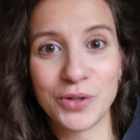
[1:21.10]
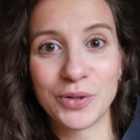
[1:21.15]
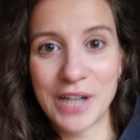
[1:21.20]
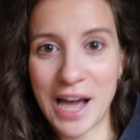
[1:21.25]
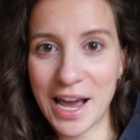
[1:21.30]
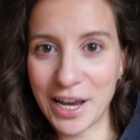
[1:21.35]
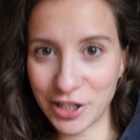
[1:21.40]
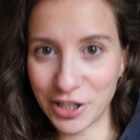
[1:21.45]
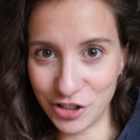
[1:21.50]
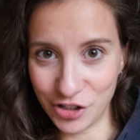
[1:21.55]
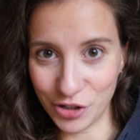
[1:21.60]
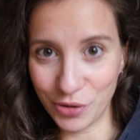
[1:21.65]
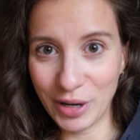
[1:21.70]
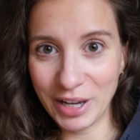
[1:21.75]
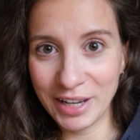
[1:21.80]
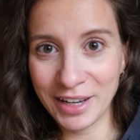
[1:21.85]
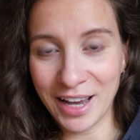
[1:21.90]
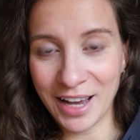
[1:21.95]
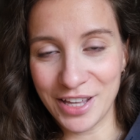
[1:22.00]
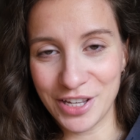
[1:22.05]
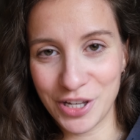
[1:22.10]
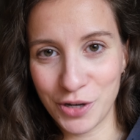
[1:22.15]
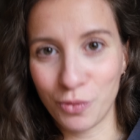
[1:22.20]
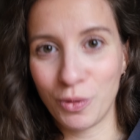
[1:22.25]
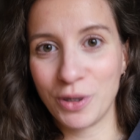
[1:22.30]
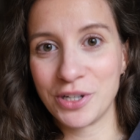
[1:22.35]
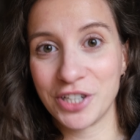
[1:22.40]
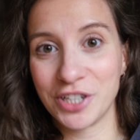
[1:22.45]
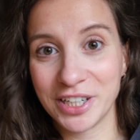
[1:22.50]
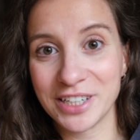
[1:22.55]
like doing and you
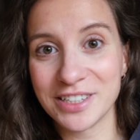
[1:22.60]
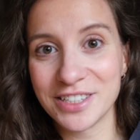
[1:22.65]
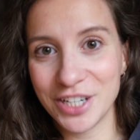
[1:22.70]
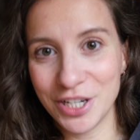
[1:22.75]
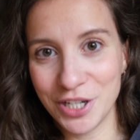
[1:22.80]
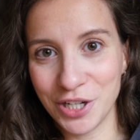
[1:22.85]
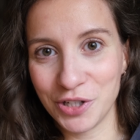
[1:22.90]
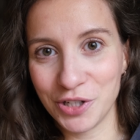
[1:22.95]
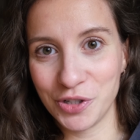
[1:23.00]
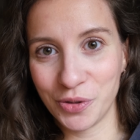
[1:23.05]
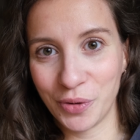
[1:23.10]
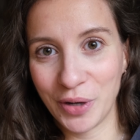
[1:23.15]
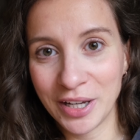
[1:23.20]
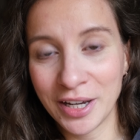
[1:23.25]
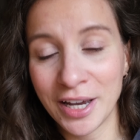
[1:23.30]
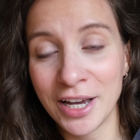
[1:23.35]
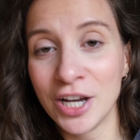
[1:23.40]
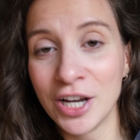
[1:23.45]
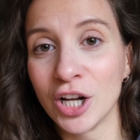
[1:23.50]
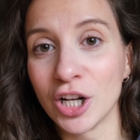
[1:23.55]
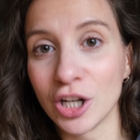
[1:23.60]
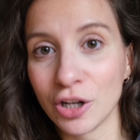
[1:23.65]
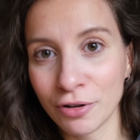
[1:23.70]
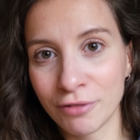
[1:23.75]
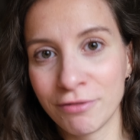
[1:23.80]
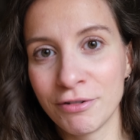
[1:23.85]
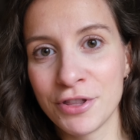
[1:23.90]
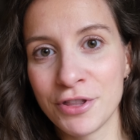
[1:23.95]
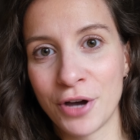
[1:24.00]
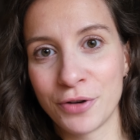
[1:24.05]
want to continue doing,
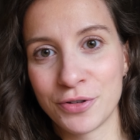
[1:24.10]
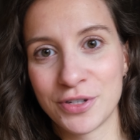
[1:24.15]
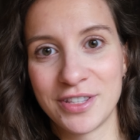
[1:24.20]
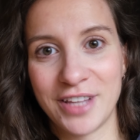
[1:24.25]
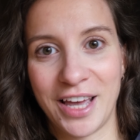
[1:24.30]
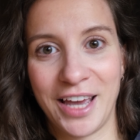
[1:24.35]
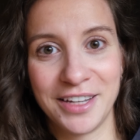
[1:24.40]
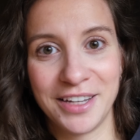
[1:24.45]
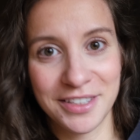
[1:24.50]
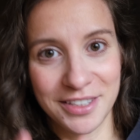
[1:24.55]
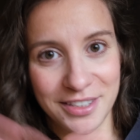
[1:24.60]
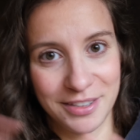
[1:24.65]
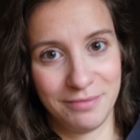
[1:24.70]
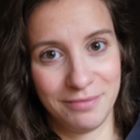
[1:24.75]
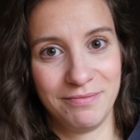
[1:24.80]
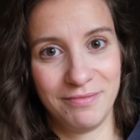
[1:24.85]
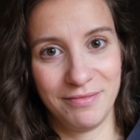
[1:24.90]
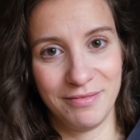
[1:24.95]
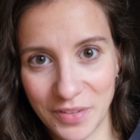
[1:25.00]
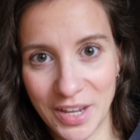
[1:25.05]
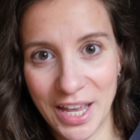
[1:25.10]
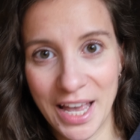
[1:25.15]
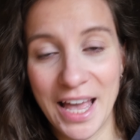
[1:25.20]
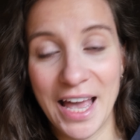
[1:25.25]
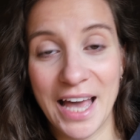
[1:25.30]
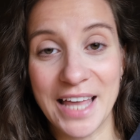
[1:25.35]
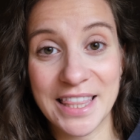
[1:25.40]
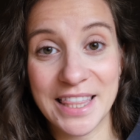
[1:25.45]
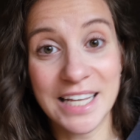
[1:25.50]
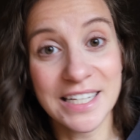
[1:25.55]
look for those things
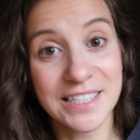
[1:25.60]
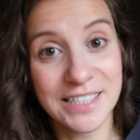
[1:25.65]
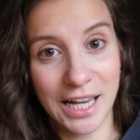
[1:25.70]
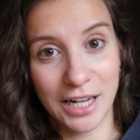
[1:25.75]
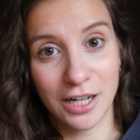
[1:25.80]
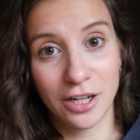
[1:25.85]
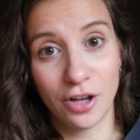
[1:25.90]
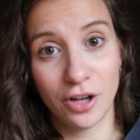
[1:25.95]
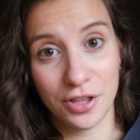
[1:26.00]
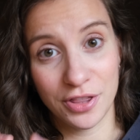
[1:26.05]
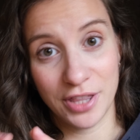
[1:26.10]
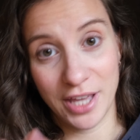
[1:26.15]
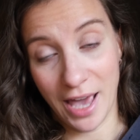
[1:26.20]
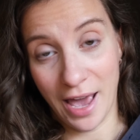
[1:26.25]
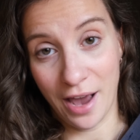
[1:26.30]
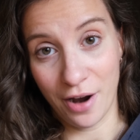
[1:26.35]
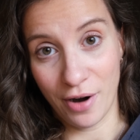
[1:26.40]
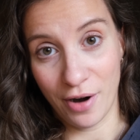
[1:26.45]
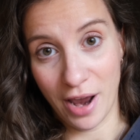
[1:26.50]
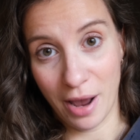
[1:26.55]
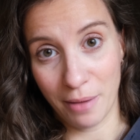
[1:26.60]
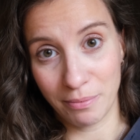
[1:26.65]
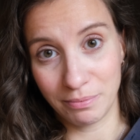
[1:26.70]
and then settle on the area.